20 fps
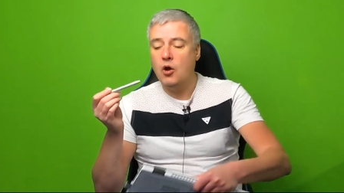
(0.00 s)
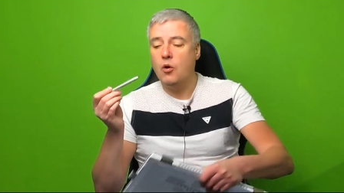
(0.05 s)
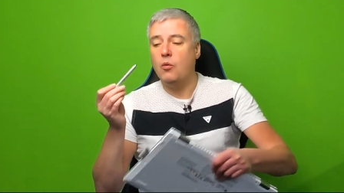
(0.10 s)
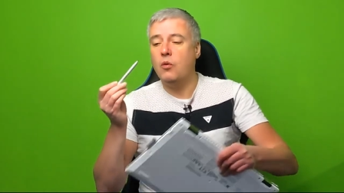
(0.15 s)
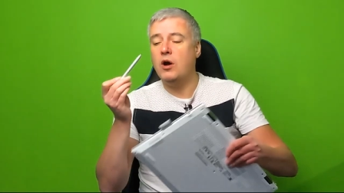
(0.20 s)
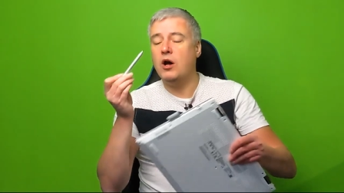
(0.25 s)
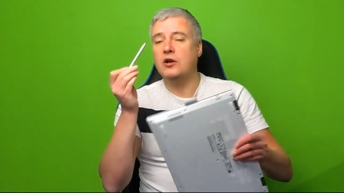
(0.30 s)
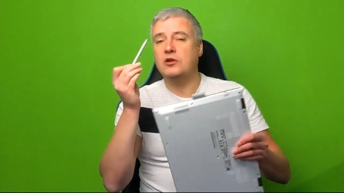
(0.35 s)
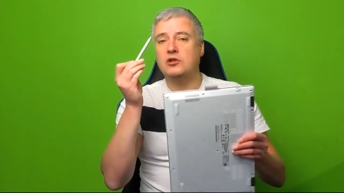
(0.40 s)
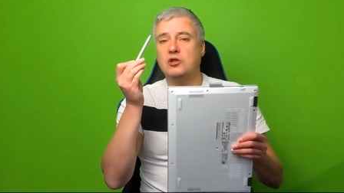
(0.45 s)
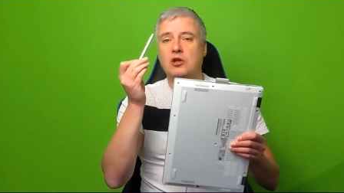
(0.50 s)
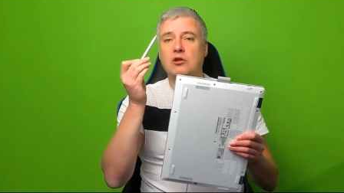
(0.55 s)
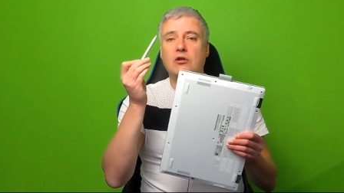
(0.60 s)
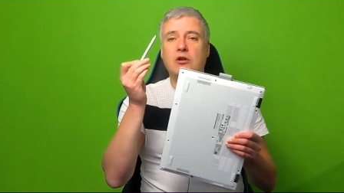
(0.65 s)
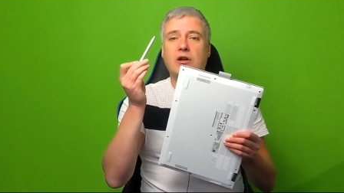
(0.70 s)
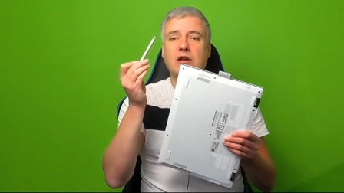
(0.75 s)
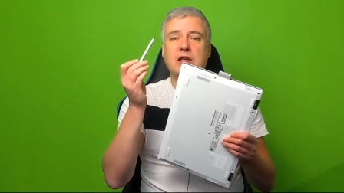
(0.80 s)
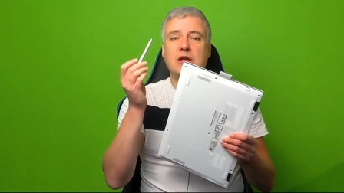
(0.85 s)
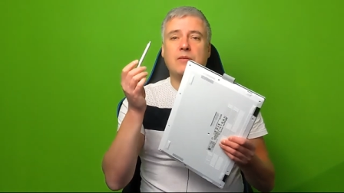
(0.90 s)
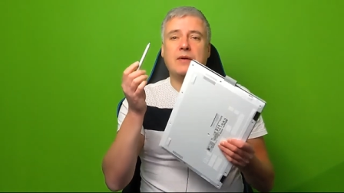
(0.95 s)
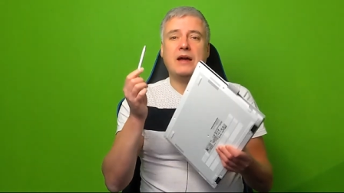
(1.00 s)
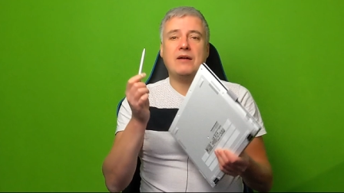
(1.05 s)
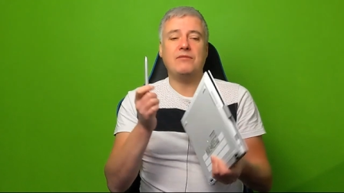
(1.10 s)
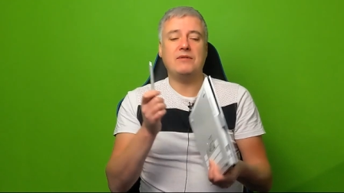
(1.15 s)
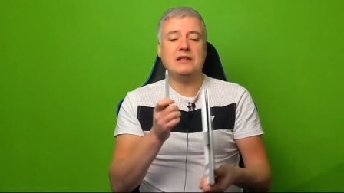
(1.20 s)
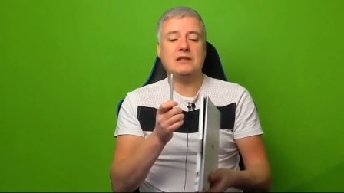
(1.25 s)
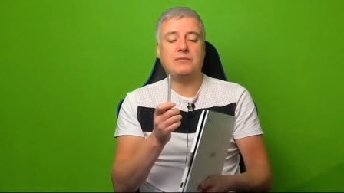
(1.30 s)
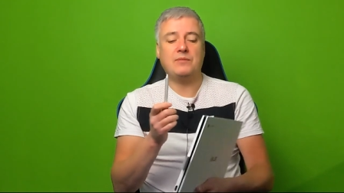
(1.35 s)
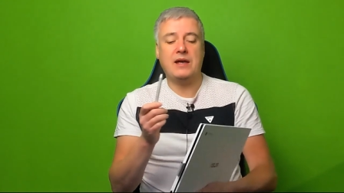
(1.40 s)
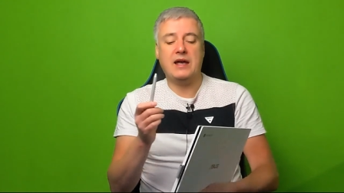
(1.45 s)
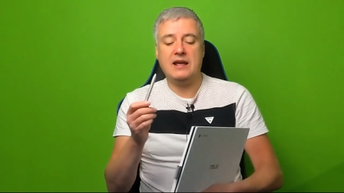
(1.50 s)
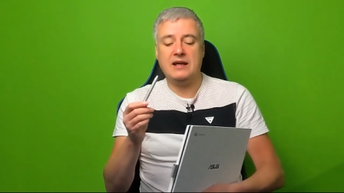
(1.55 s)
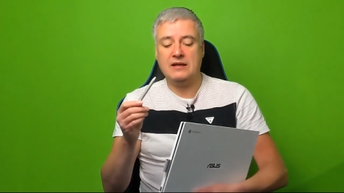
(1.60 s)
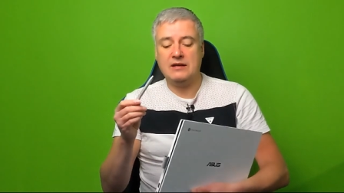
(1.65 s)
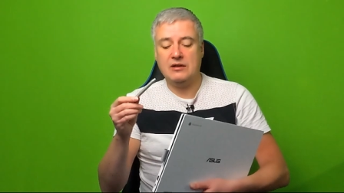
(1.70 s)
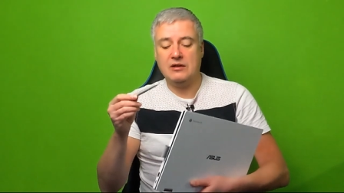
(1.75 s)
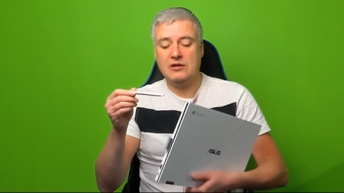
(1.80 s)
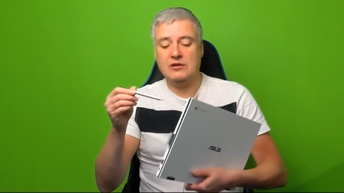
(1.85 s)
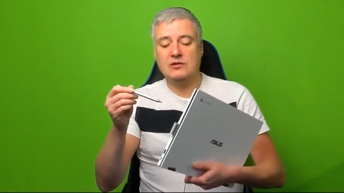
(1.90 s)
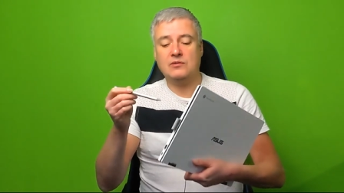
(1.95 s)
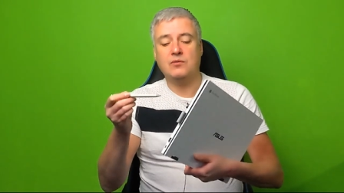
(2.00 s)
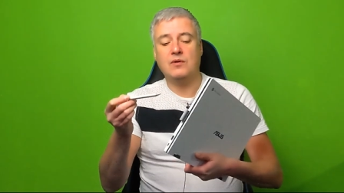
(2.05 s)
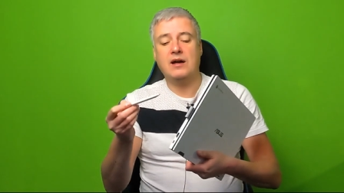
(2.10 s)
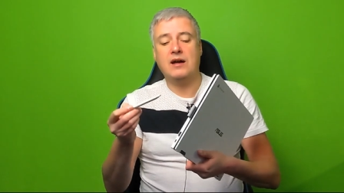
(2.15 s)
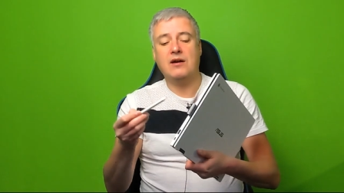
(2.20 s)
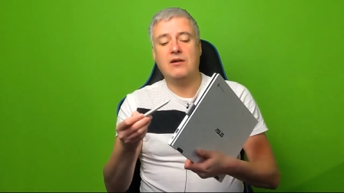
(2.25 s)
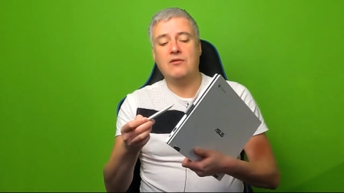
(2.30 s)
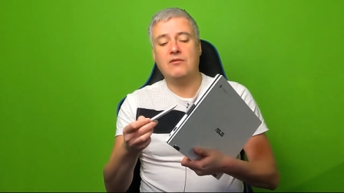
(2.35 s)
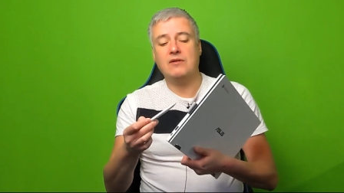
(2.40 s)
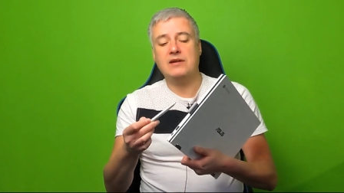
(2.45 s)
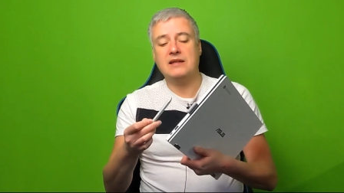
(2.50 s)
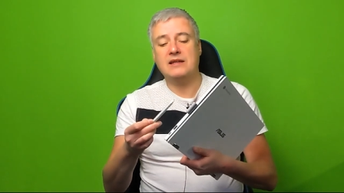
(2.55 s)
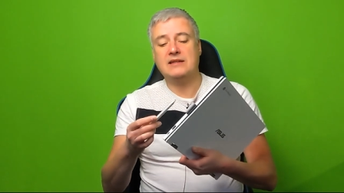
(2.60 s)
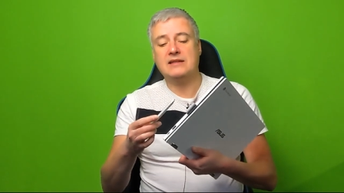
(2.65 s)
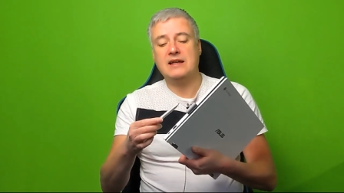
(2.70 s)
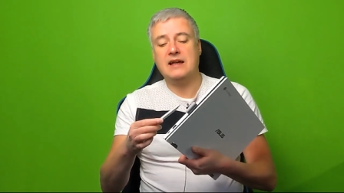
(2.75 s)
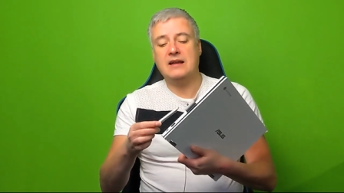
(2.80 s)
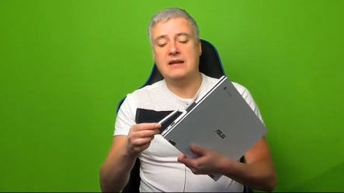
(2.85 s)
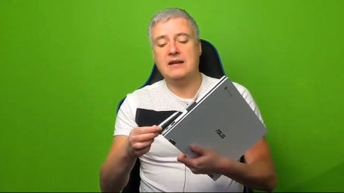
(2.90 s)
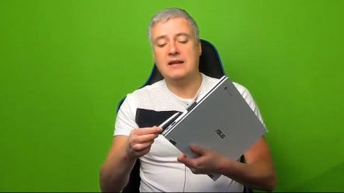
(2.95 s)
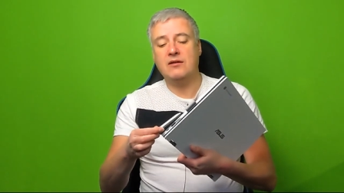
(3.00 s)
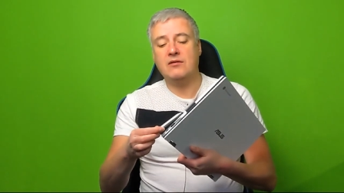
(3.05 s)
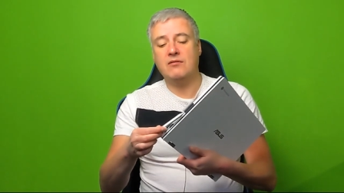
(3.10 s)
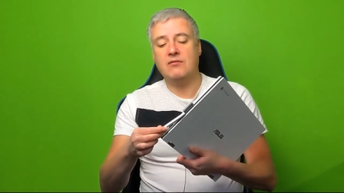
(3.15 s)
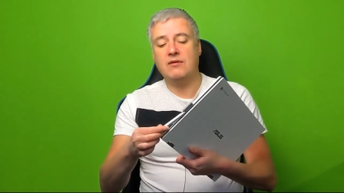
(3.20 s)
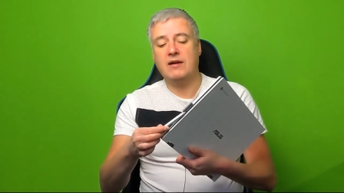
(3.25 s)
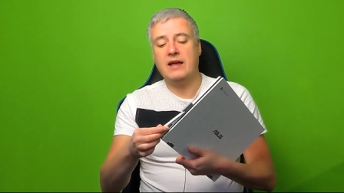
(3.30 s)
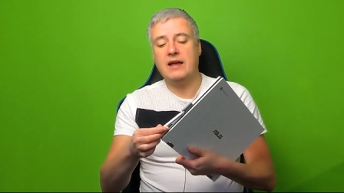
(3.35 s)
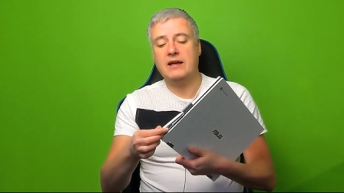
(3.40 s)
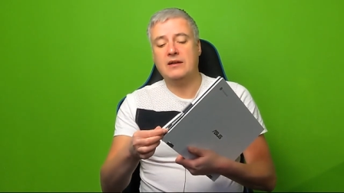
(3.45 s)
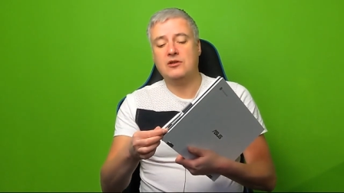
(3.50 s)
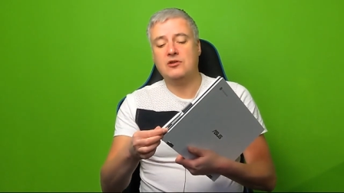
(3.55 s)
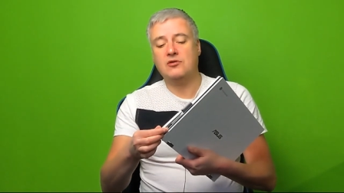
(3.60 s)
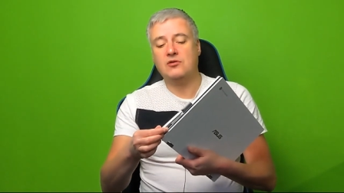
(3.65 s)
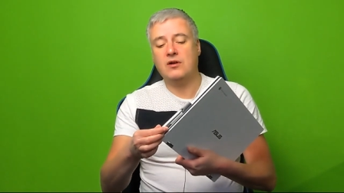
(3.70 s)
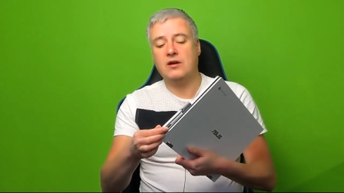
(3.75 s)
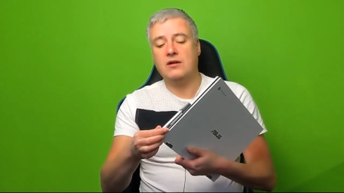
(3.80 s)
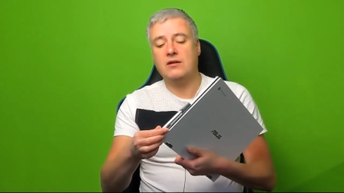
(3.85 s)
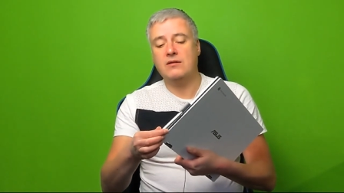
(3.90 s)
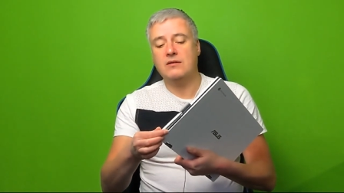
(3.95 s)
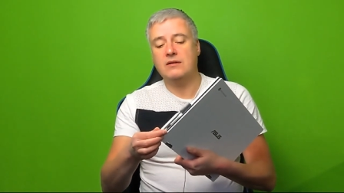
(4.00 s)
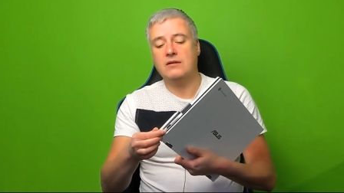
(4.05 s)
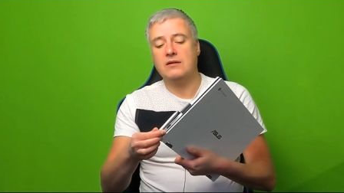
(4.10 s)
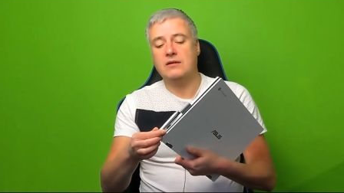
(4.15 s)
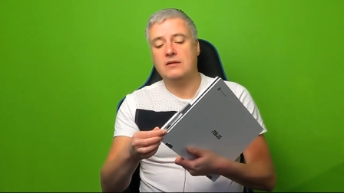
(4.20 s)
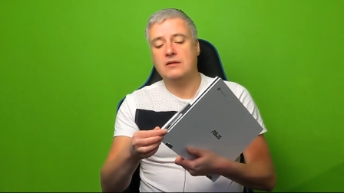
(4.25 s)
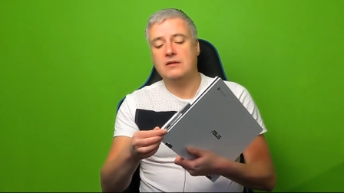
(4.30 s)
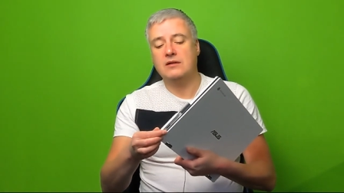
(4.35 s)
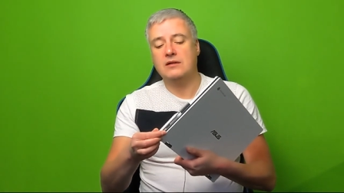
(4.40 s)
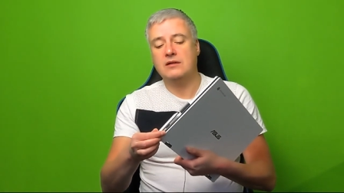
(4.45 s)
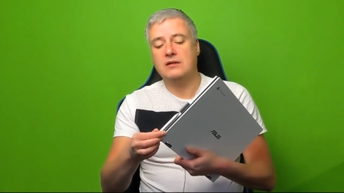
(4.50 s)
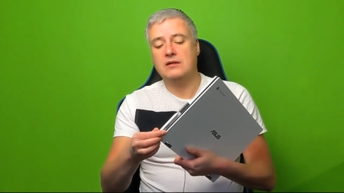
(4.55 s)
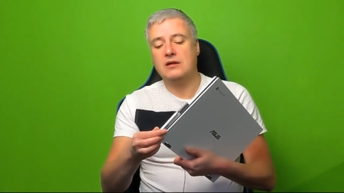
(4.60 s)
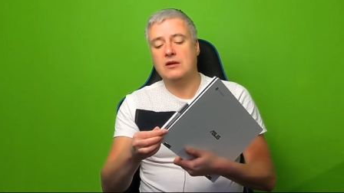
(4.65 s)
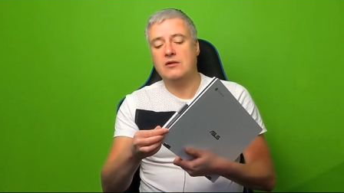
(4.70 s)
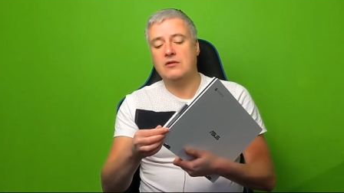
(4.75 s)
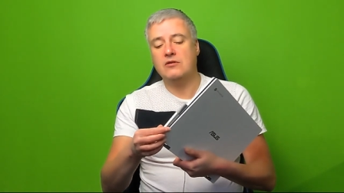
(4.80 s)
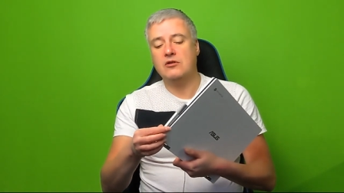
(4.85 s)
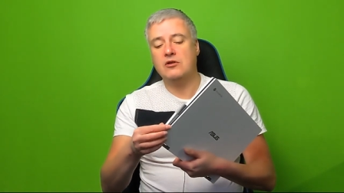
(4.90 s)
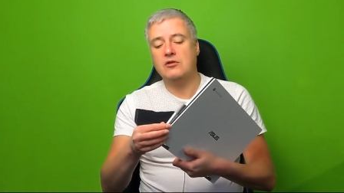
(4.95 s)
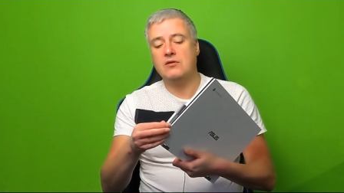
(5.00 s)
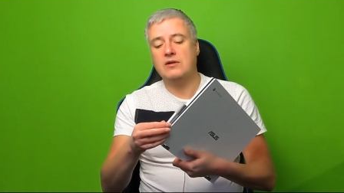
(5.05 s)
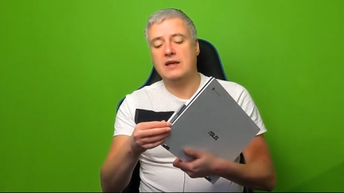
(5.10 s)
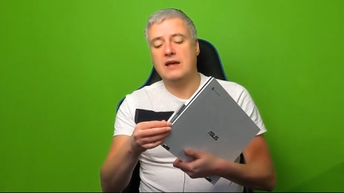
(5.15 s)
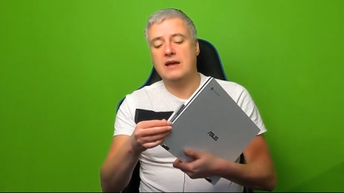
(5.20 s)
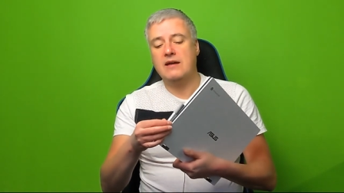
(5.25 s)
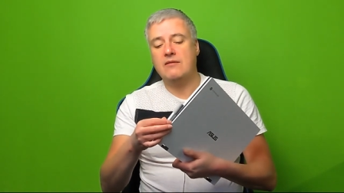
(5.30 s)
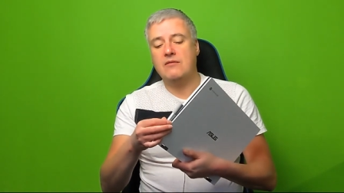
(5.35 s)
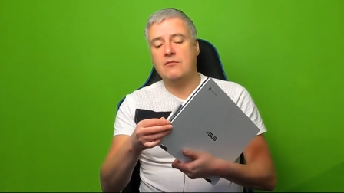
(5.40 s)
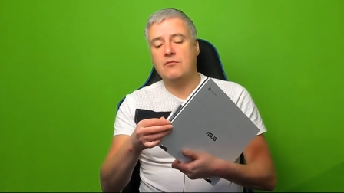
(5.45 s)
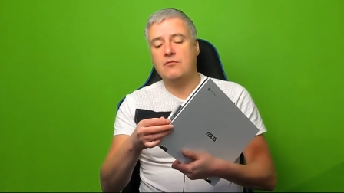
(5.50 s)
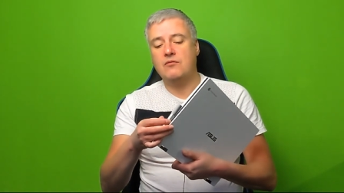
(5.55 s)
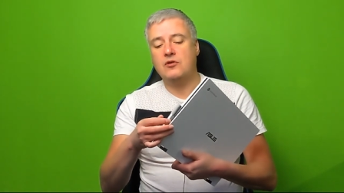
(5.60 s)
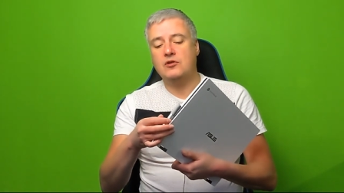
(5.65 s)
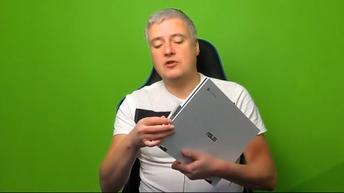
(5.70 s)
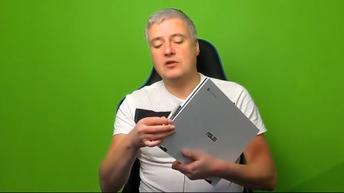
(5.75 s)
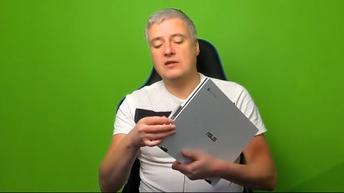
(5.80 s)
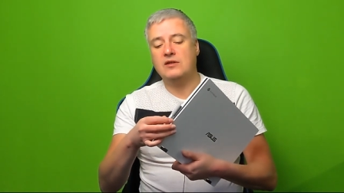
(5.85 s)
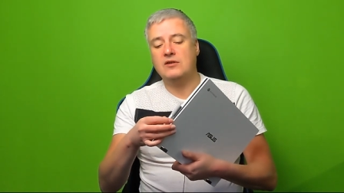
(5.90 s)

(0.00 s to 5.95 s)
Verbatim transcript: What I do like about this pen as well is that little extra slot you get, which is